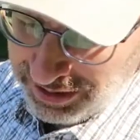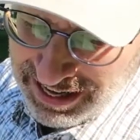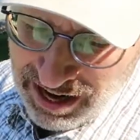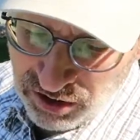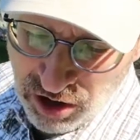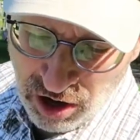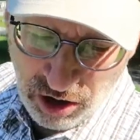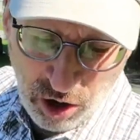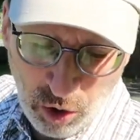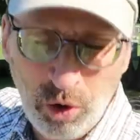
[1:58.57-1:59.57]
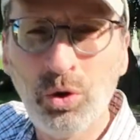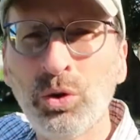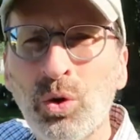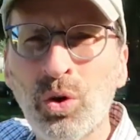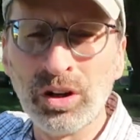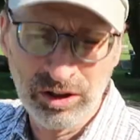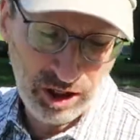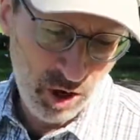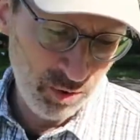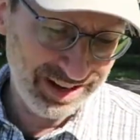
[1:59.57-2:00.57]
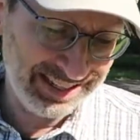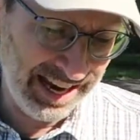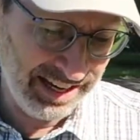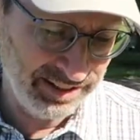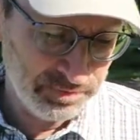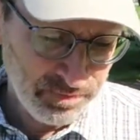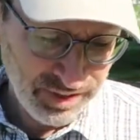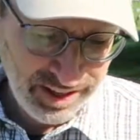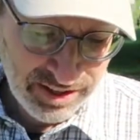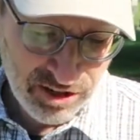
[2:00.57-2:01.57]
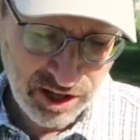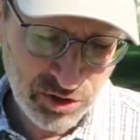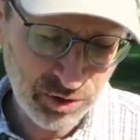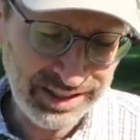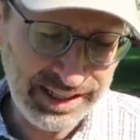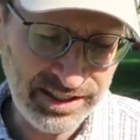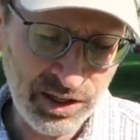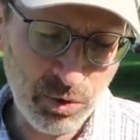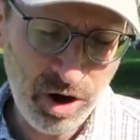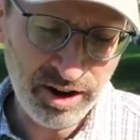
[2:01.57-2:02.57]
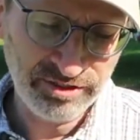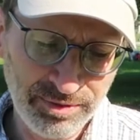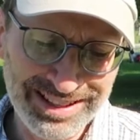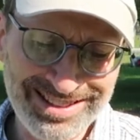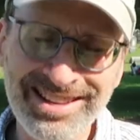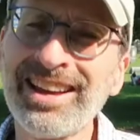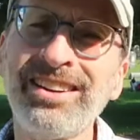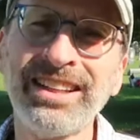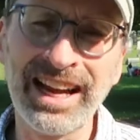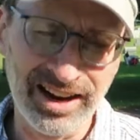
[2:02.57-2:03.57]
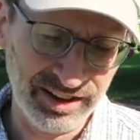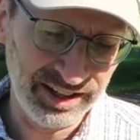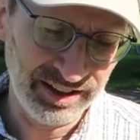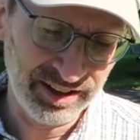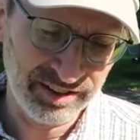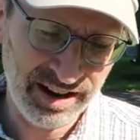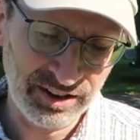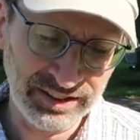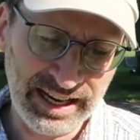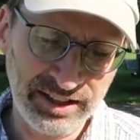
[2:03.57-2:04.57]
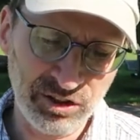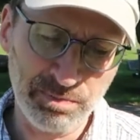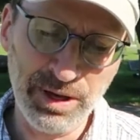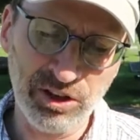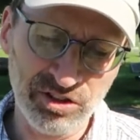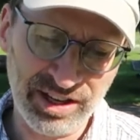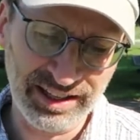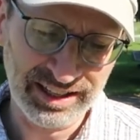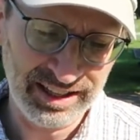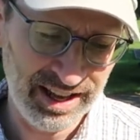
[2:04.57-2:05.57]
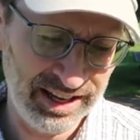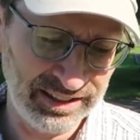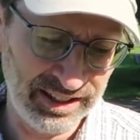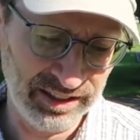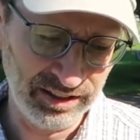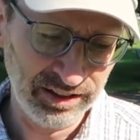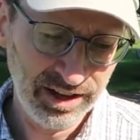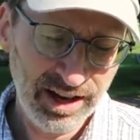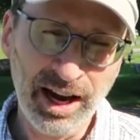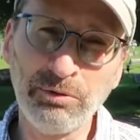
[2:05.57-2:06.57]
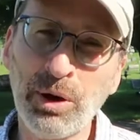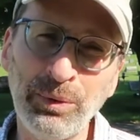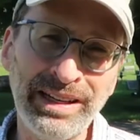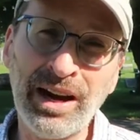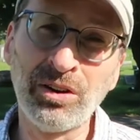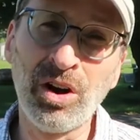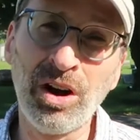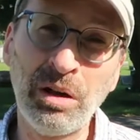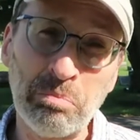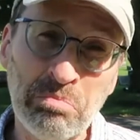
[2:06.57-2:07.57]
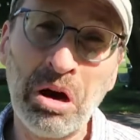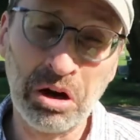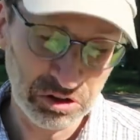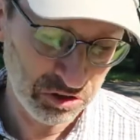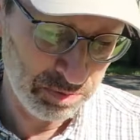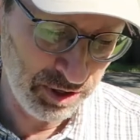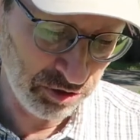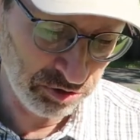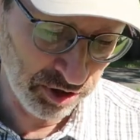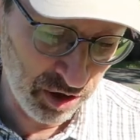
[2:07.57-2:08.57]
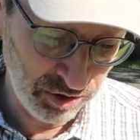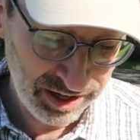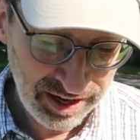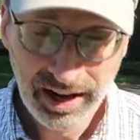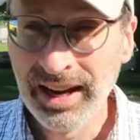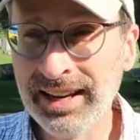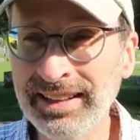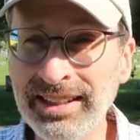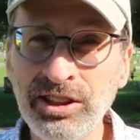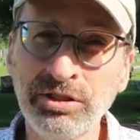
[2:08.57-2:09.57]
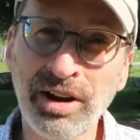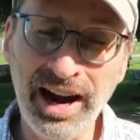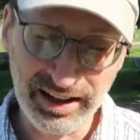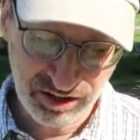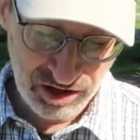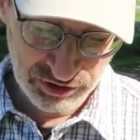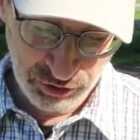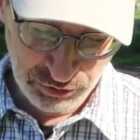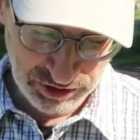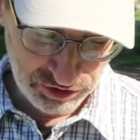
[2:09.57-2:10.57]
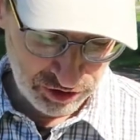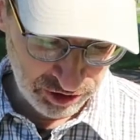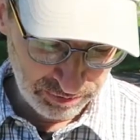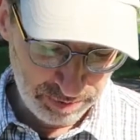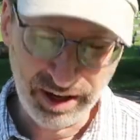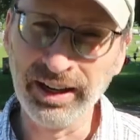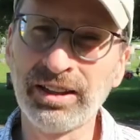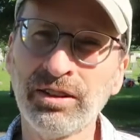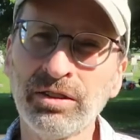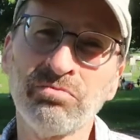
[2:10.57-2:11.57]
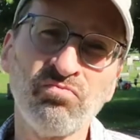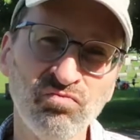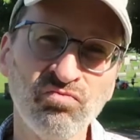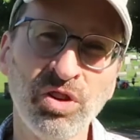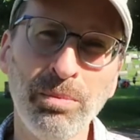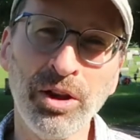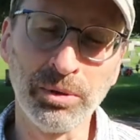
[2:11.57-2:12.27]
now call Old or Lower Ghent. It's also an easy walk the settled area around Ghent's Mills on the Kleinkill, on what we now call Arnold's Mills Road, and an easy ride along Union Turnpike from other